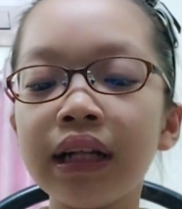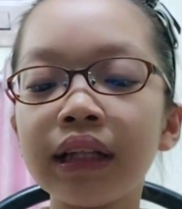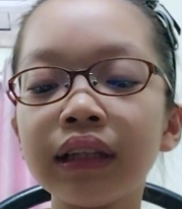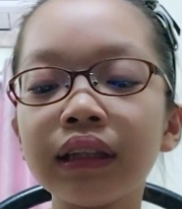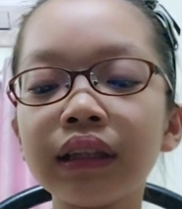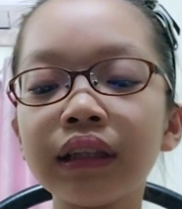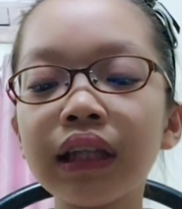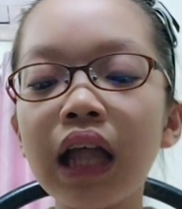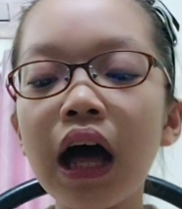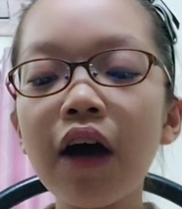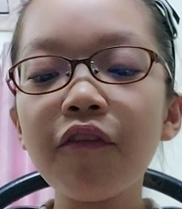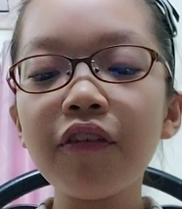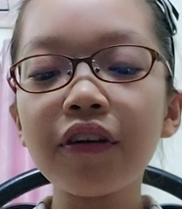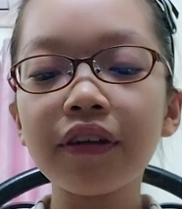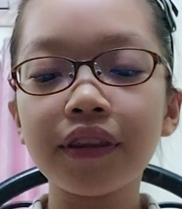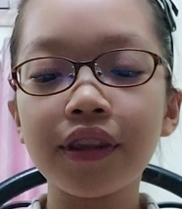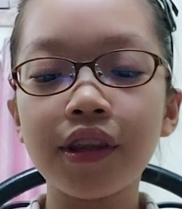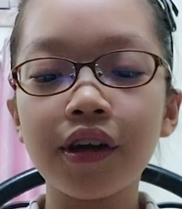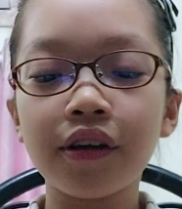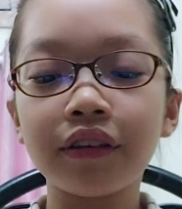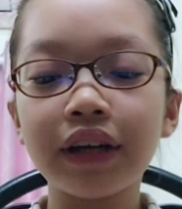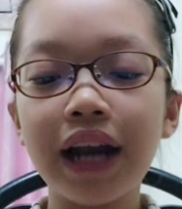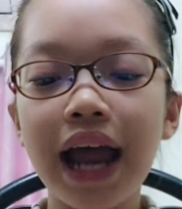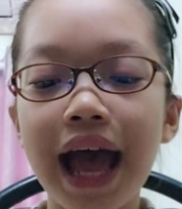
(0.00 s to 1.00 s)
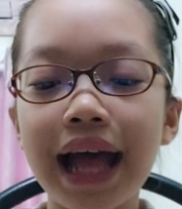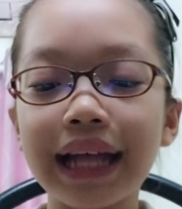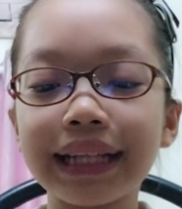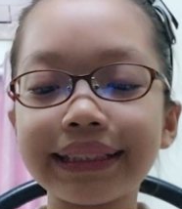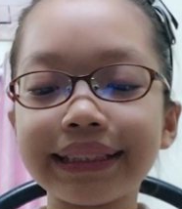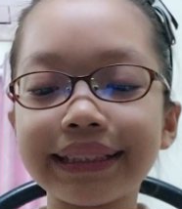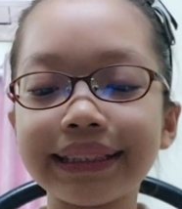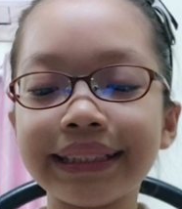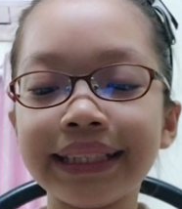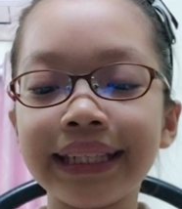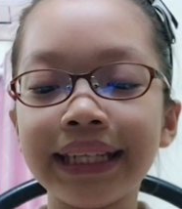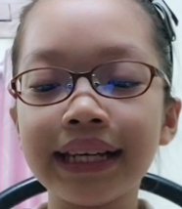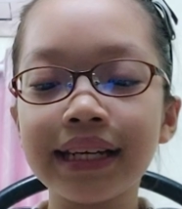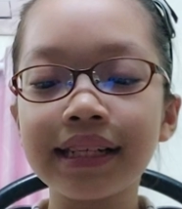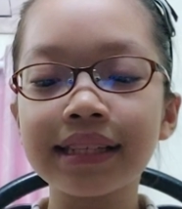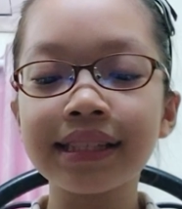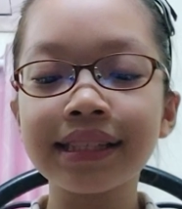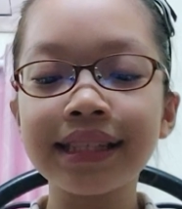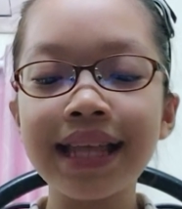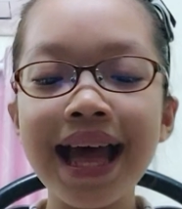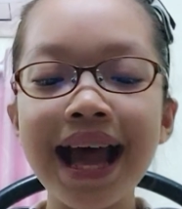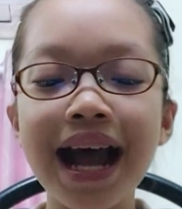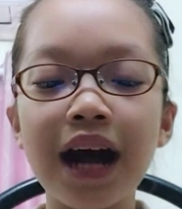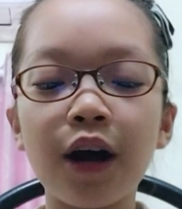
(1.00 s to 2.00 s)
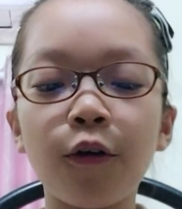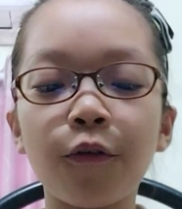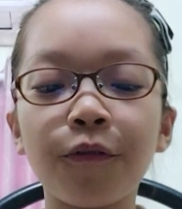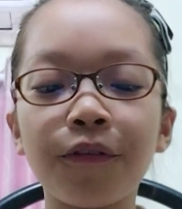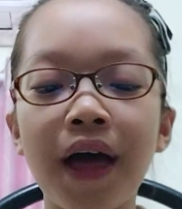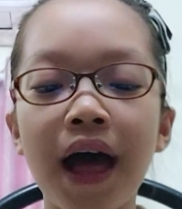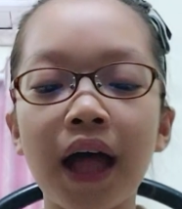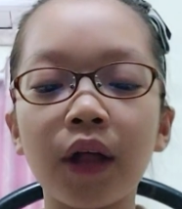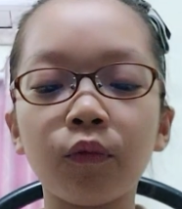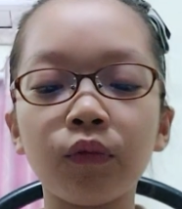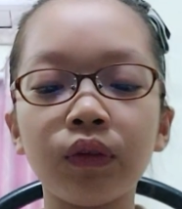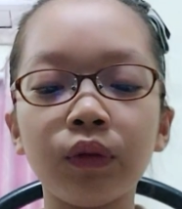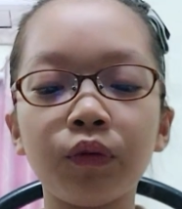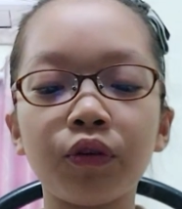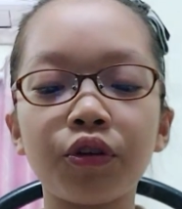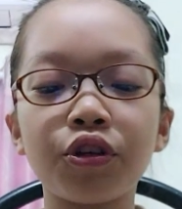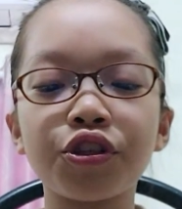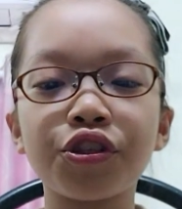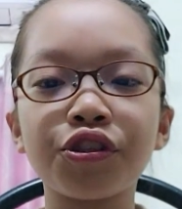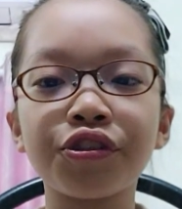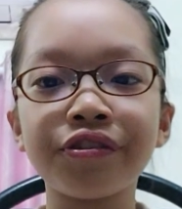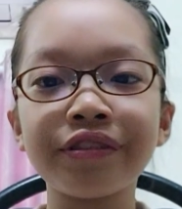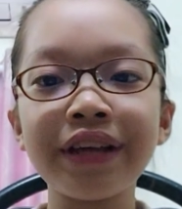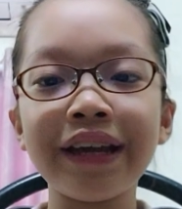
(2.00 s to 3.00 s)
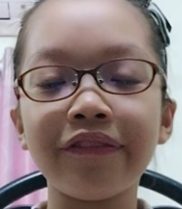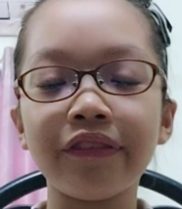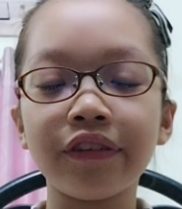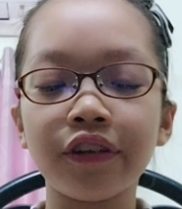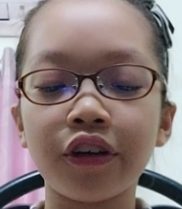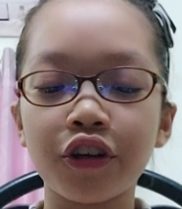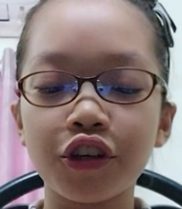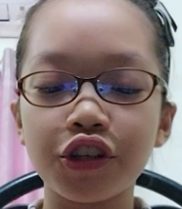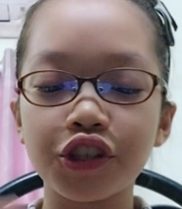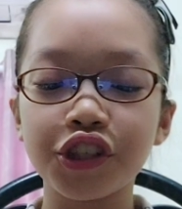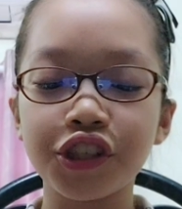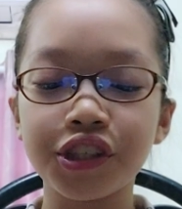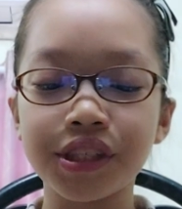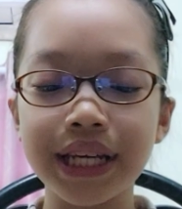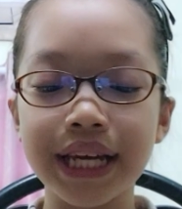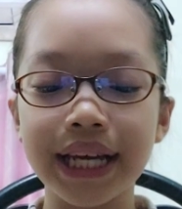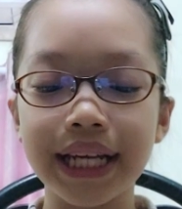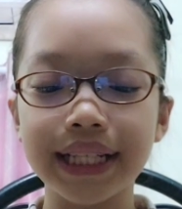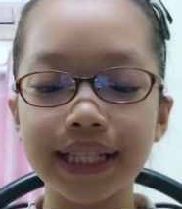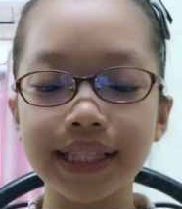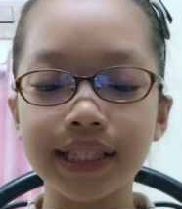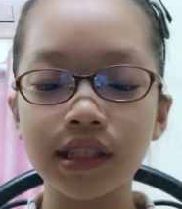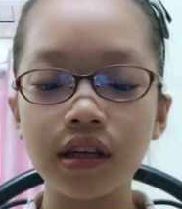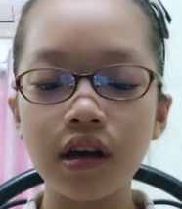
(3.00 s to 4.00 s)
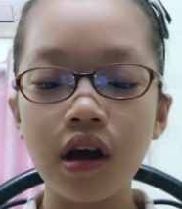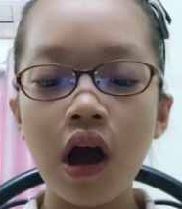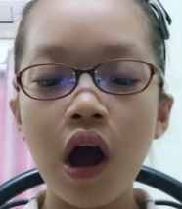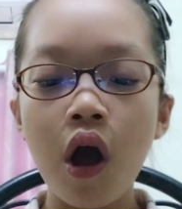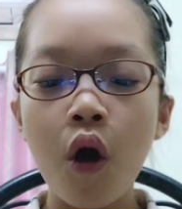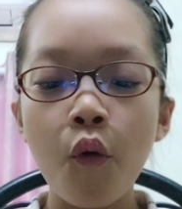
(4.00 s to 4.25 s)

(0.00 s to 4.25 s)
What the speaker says: loving their antics now that we were safe in our seats.